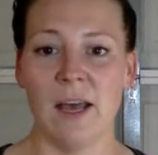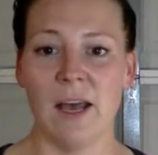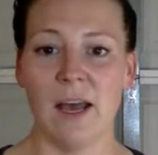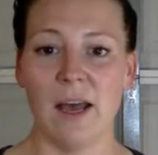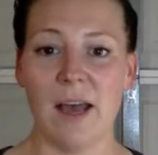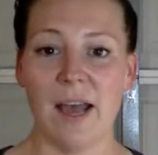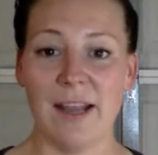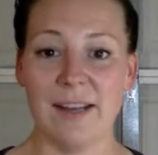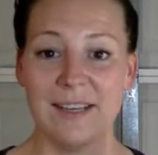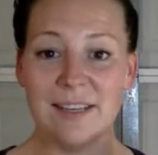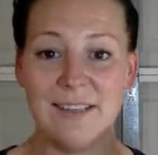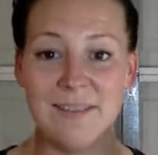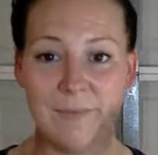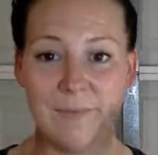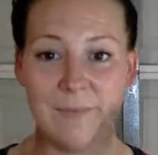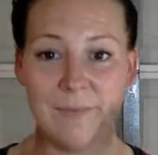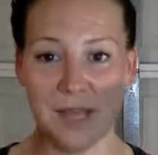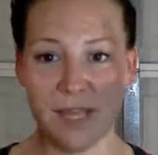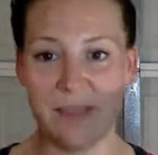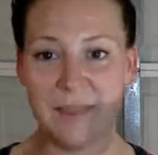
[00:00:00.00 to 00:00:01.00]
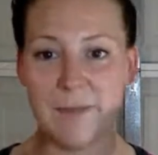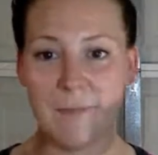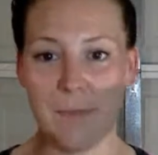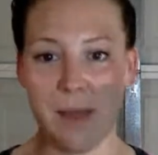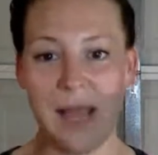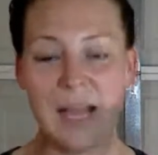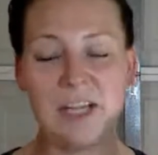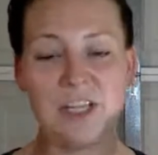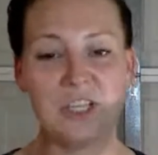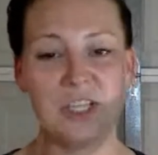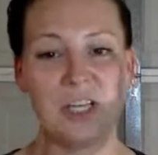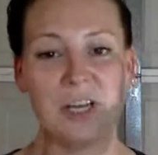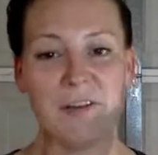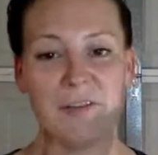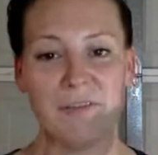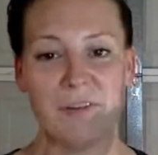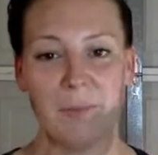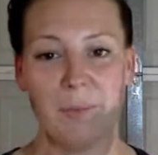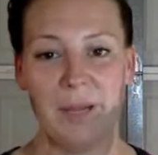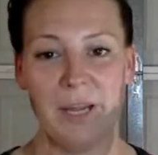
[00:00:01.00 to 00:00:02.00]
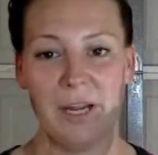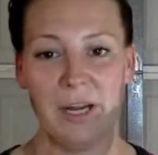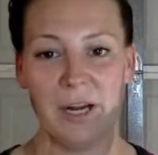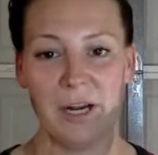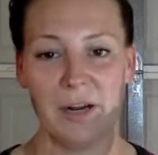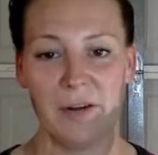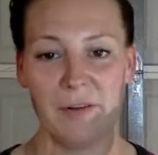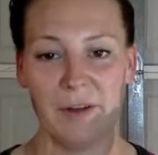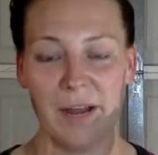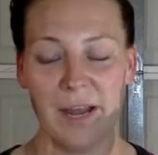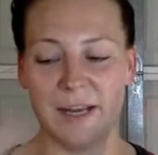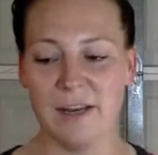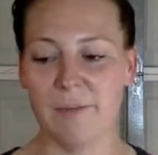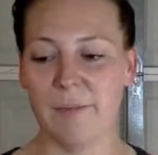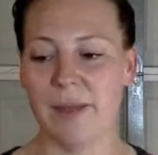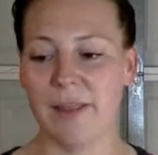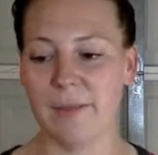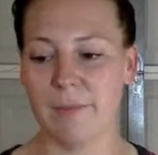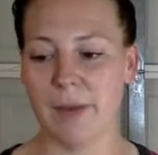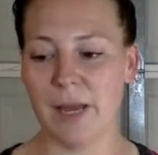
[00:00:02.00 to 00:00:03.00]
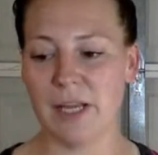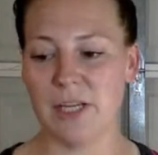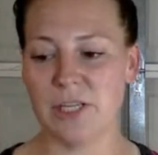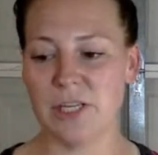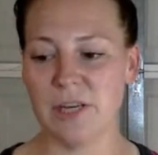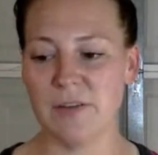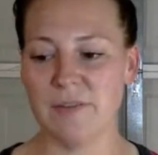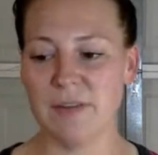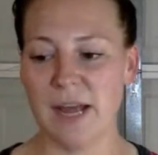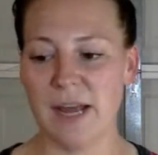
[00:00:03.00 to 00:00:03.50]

I didn't make the mind shift up here, right? I didn't make the mind shift.